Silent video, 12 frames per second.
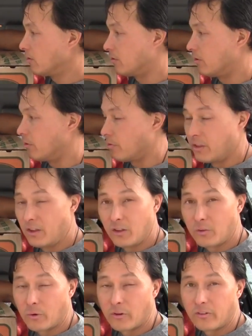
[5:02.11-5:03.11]
So, you know,
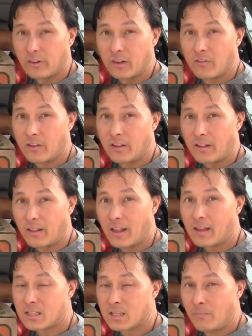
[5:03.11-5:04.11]
these were significantly
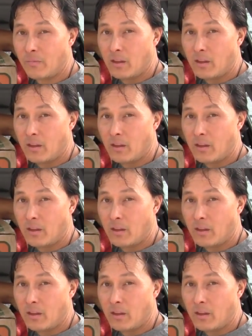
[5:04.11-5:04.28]
less.